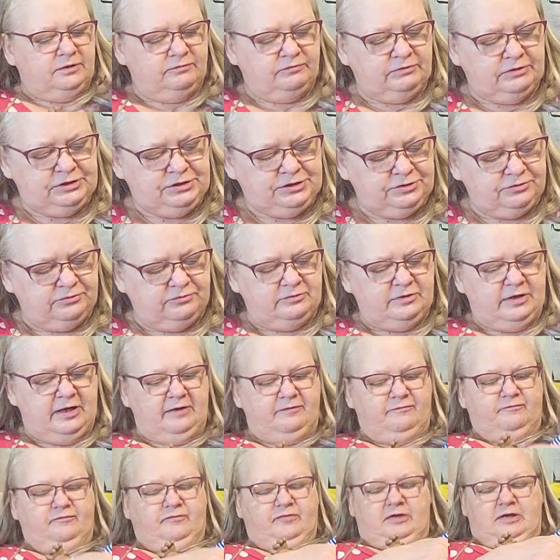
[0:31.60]
original
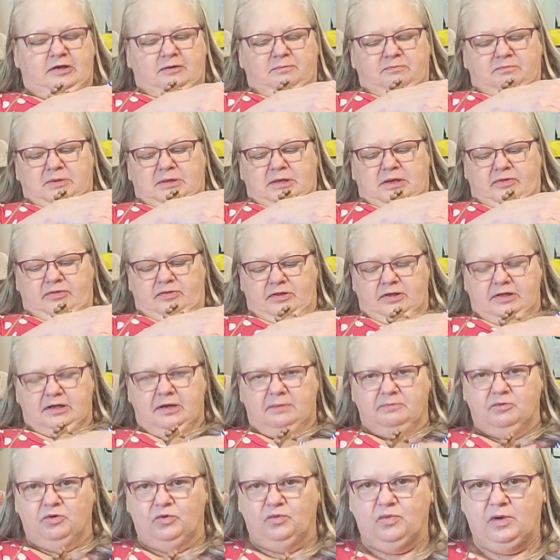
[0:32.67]
outfit, but I think
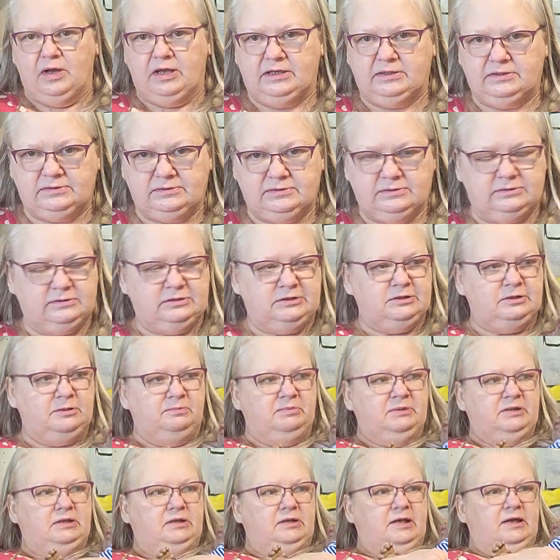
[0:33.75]
I'm going to wait a little
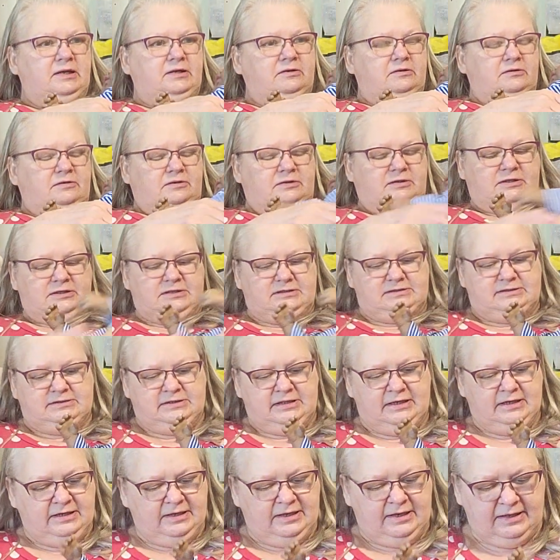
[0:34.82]
bit later because
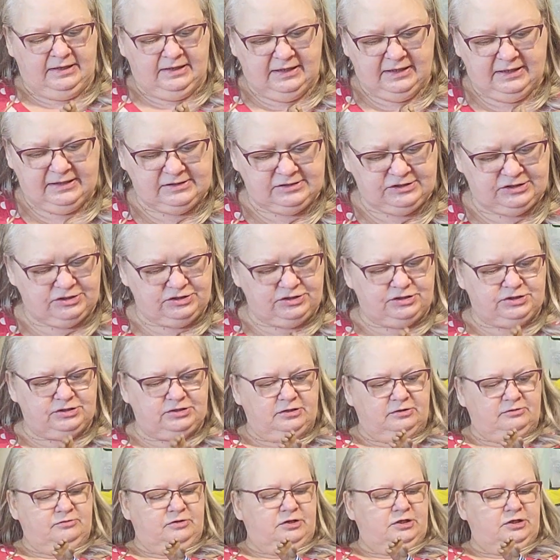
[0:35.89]
he's just so